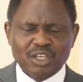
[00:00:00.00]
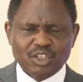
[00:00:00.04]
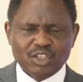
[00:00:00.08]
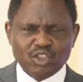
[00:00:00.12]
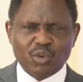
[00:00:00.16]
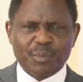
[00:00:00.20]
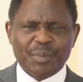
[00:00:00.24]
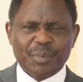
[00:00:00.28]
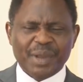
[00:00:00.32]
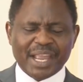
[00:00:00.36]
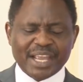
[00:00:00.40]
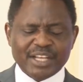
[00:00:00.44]

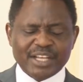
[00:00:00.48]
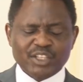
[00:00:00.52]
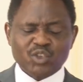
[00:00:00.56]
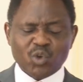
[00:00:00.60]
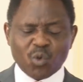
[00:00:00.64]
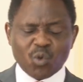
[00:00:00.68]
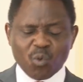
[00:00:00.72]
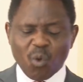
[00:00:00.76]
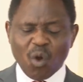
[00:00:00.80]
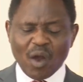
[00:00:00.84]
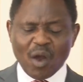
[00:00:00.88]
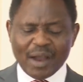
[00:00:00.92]
you begin
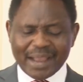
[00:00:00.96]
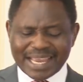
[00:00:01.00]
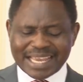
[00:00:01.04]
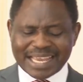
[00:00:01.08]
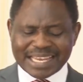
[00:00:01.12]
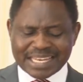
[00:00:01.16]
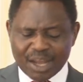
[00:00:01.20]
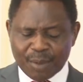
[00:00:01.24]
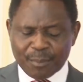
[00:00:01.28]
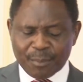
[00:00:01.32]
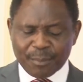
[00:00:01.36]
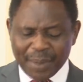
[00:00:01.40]
to walk
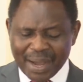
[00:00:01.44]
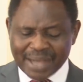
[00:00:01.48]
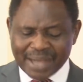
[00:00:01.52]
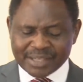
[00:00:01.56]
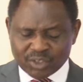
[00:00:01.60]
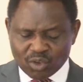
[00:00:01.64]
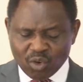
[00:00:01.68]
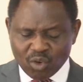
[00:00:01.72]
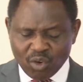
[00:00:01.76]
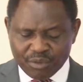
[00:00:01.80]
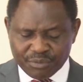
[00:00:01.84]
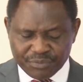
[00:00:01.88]
in the
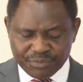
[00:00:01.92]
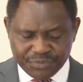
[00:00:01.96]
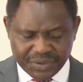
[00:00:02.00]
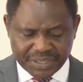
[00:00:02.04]
path of